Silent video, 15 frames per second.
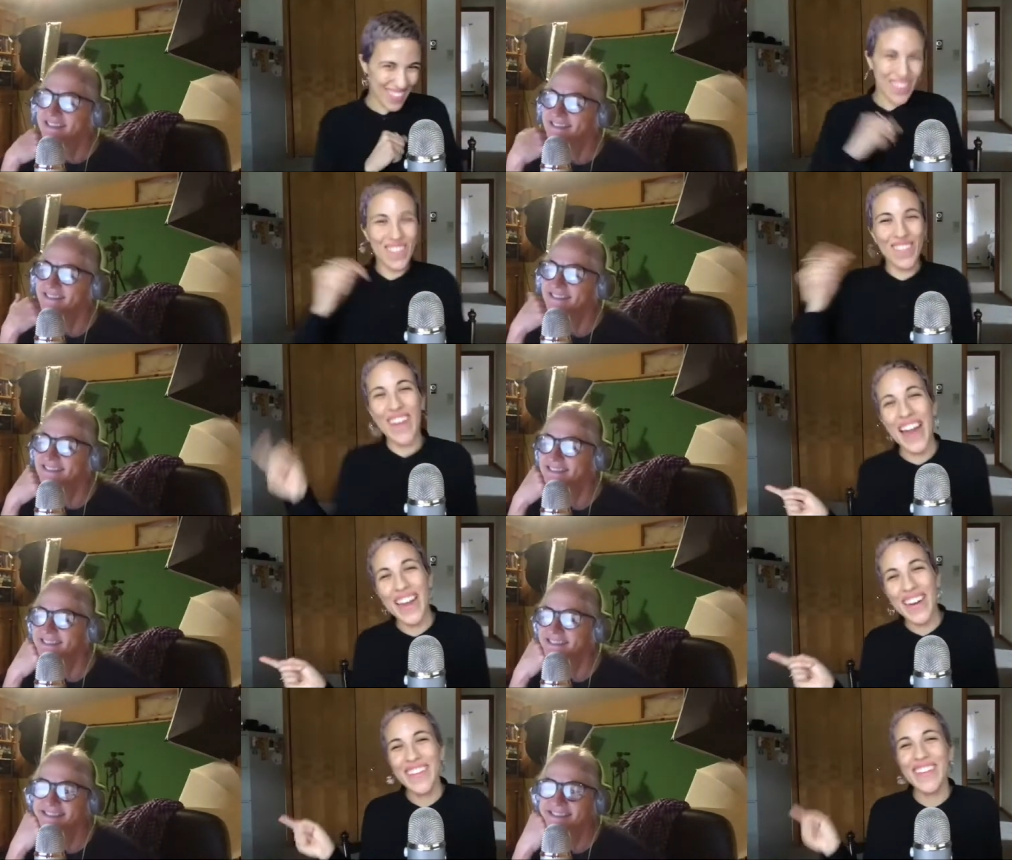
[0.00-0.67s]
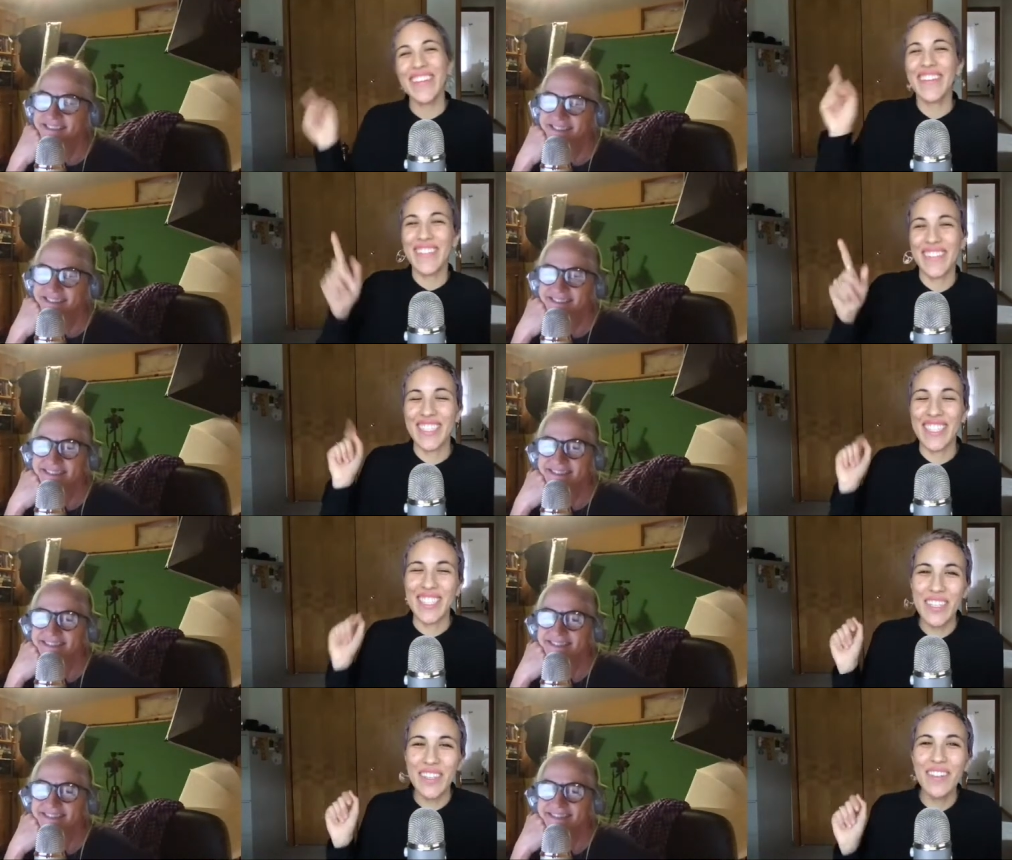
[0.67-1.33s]
Speaker 1: Whether you're
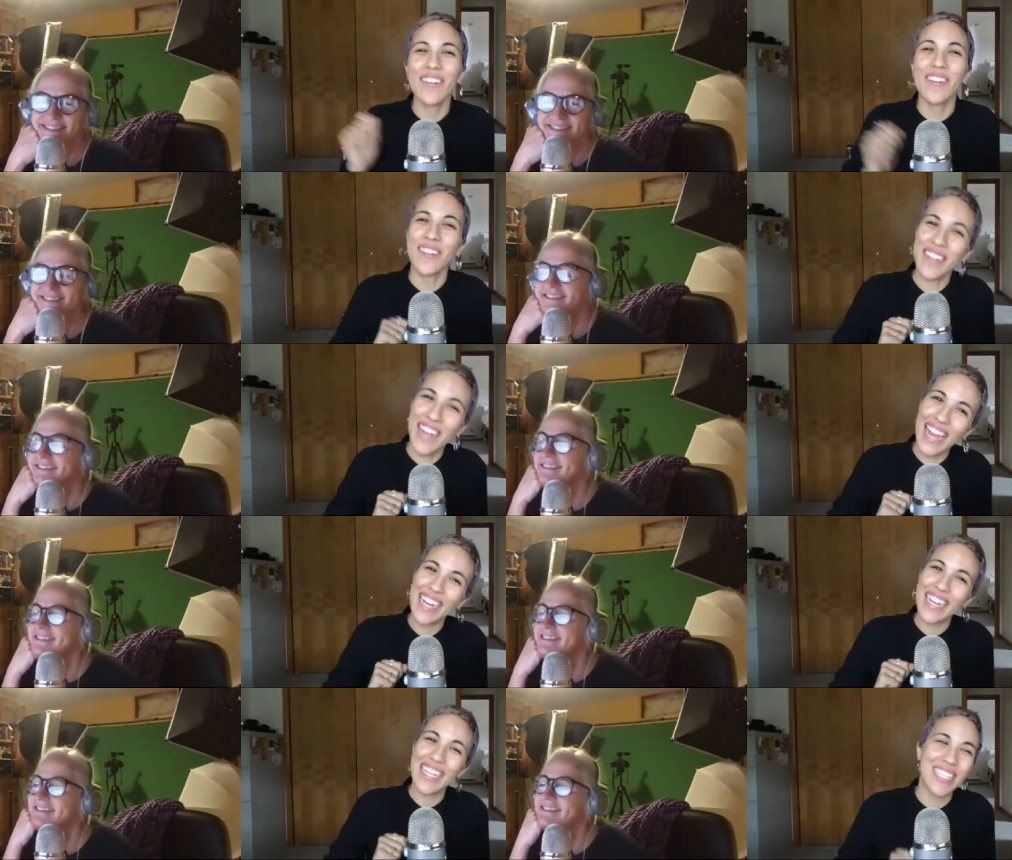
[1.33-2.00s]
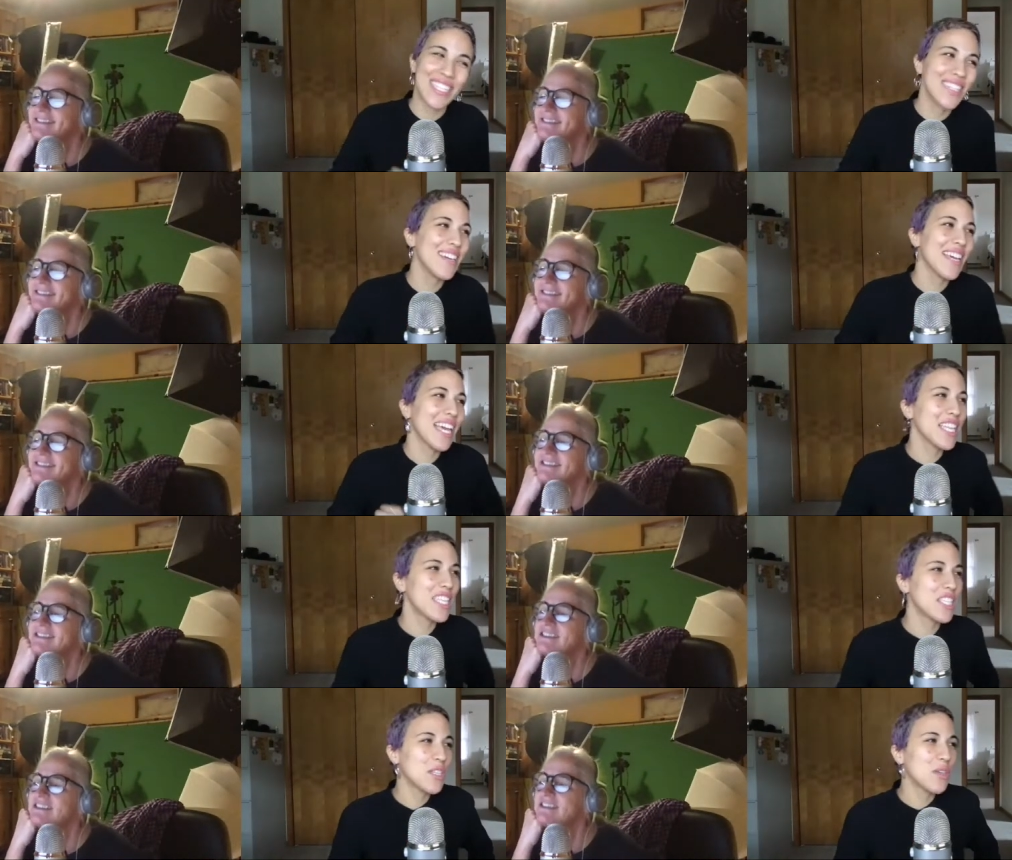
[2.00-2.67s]
2 or 92,
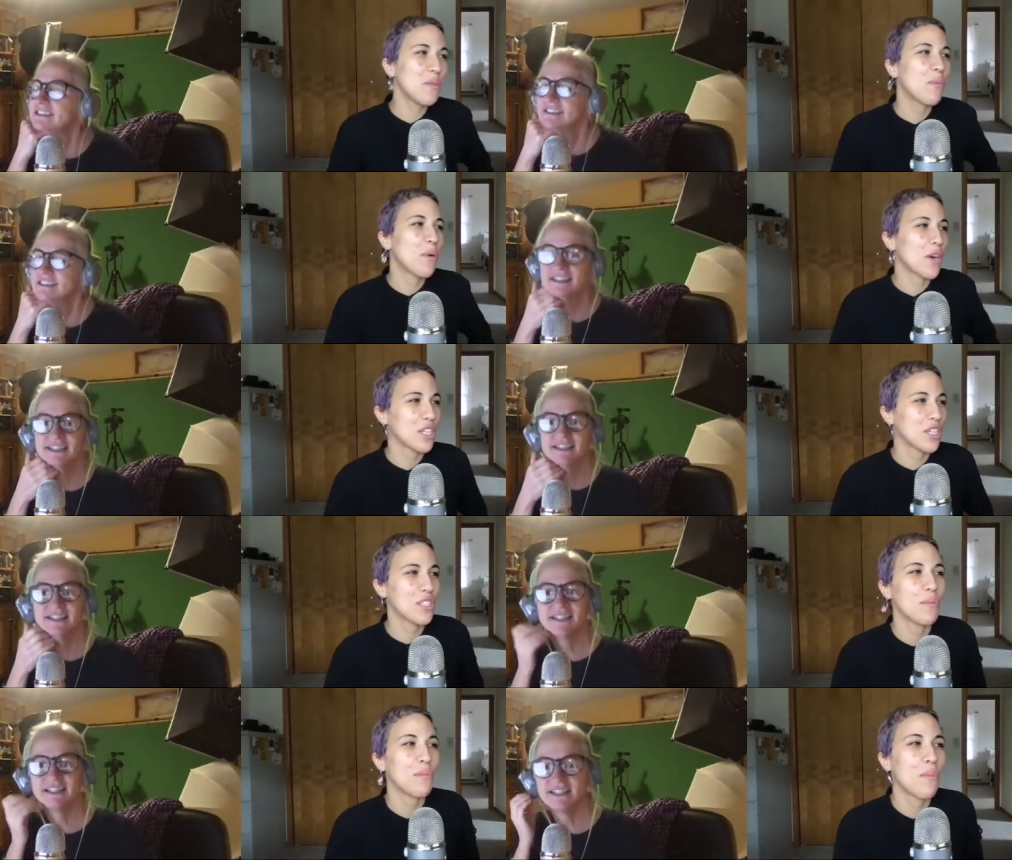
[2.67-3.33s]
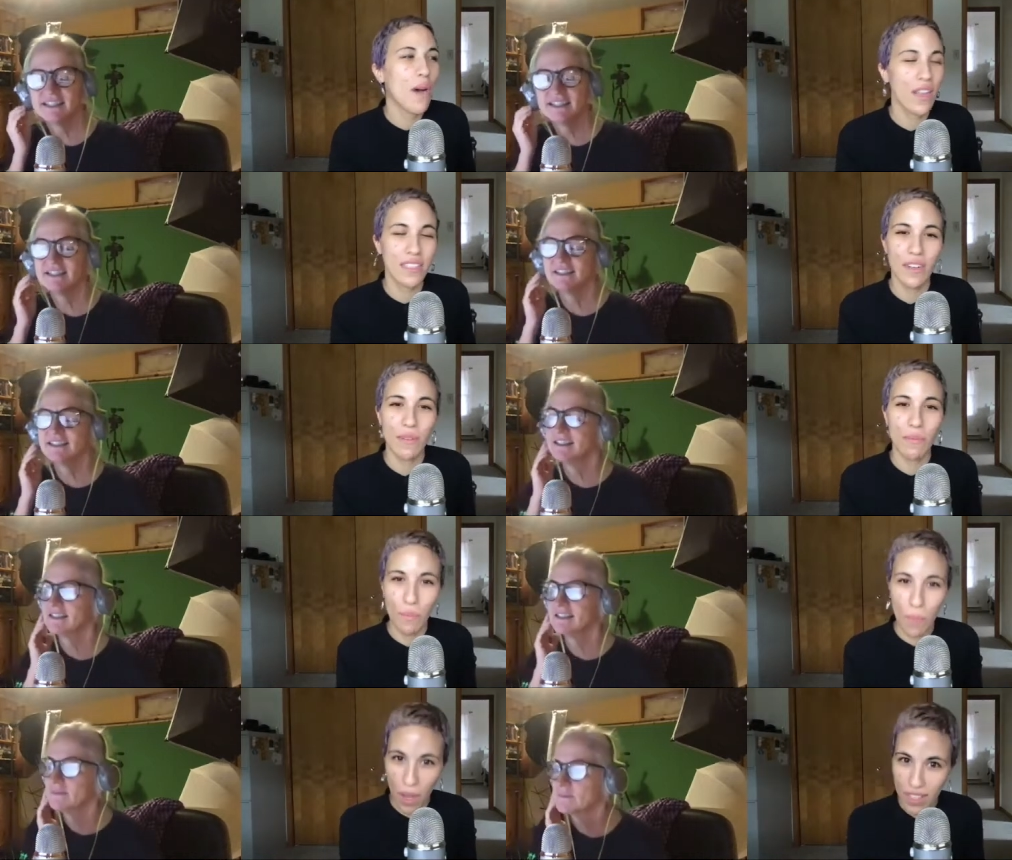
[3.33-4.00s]
each new Partnership Positive
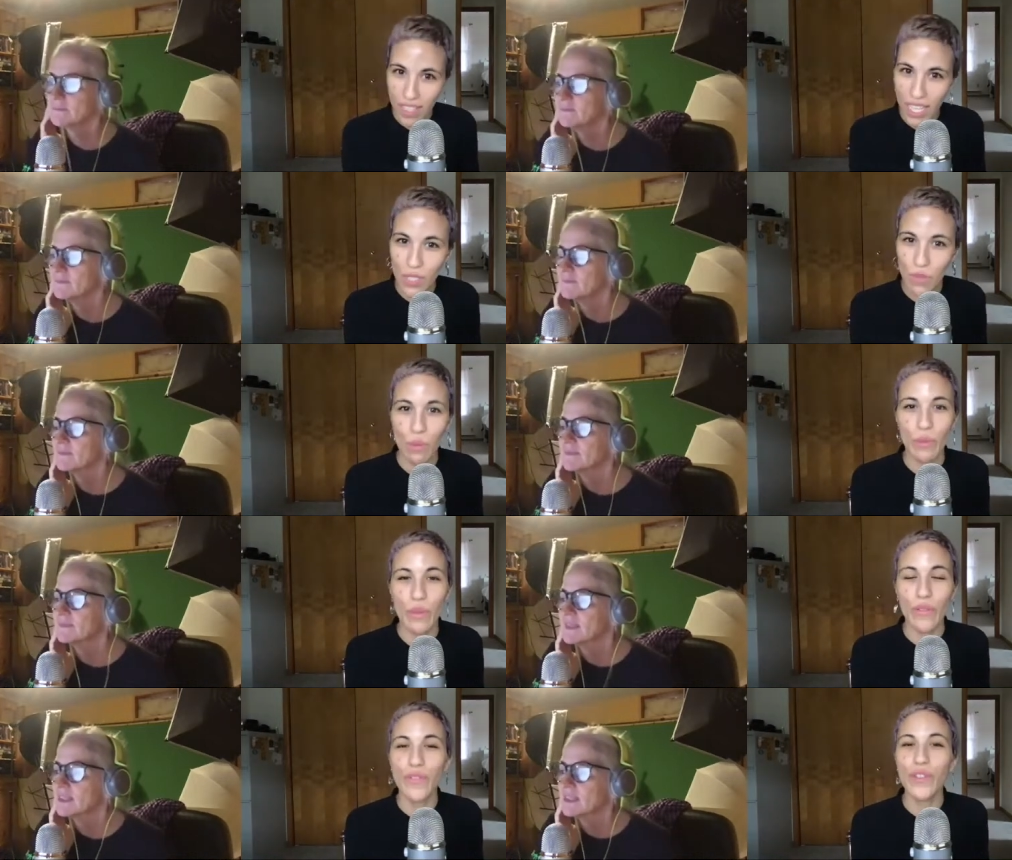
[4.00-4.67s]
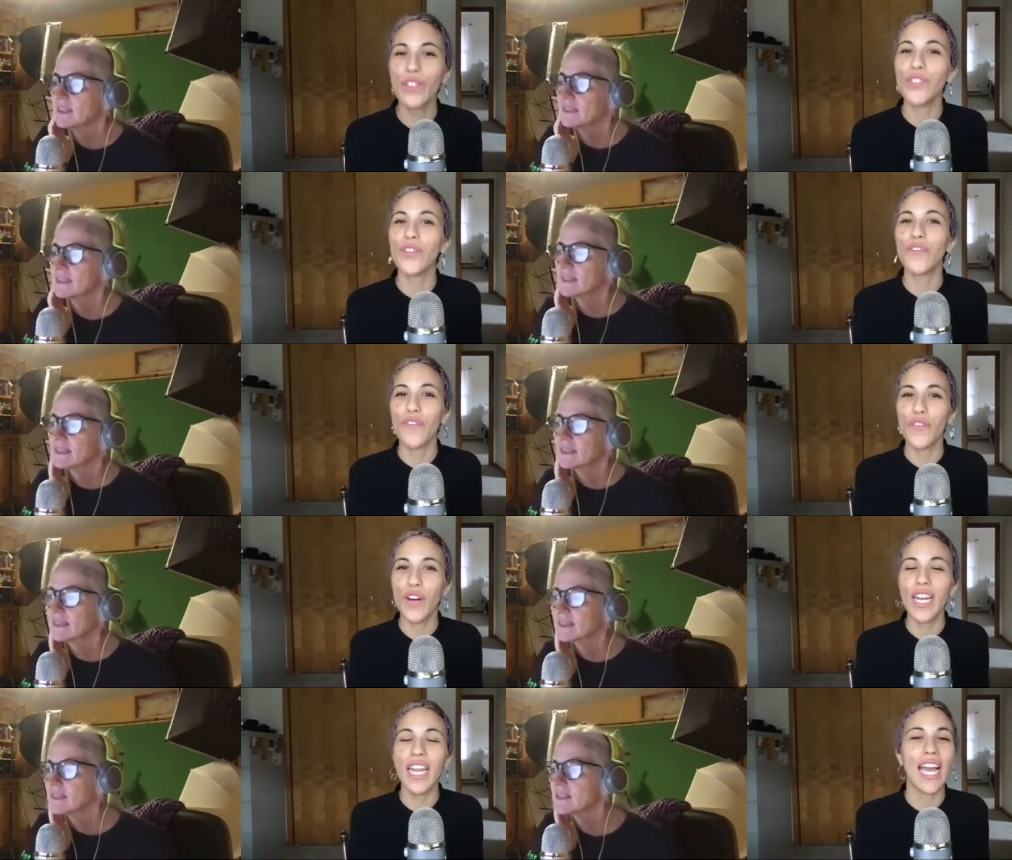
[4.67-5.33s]
Podcast we will feature
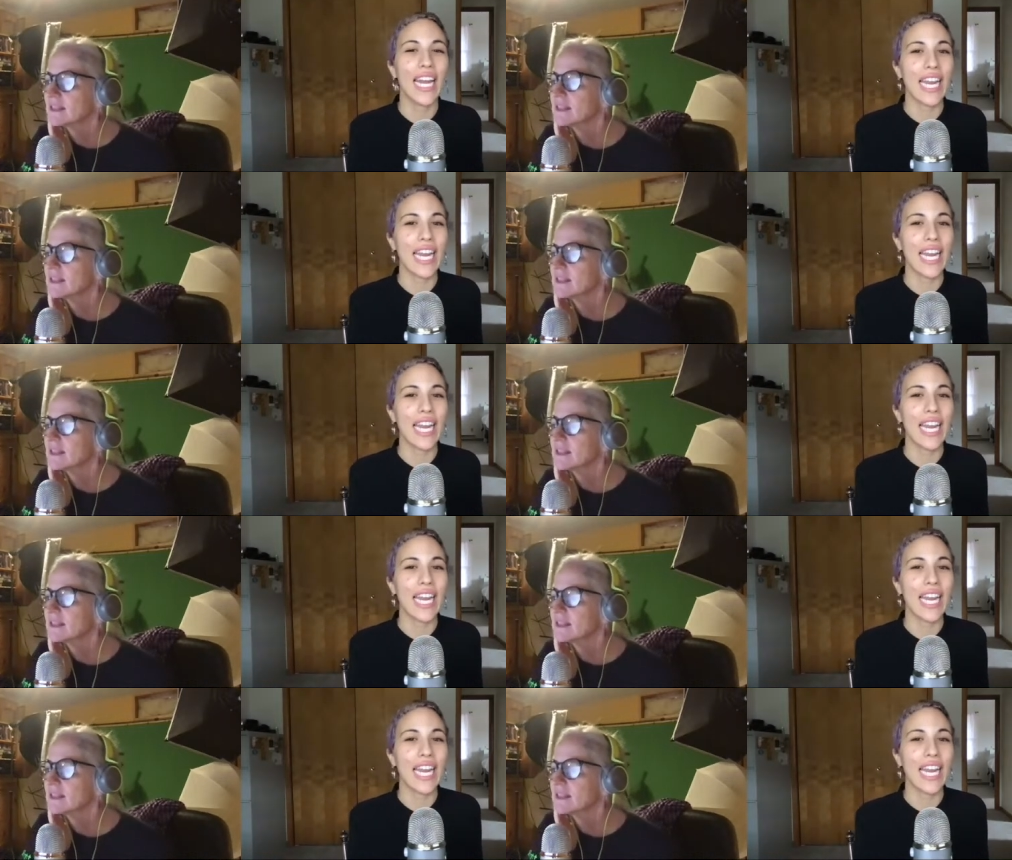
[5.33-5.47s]
fun and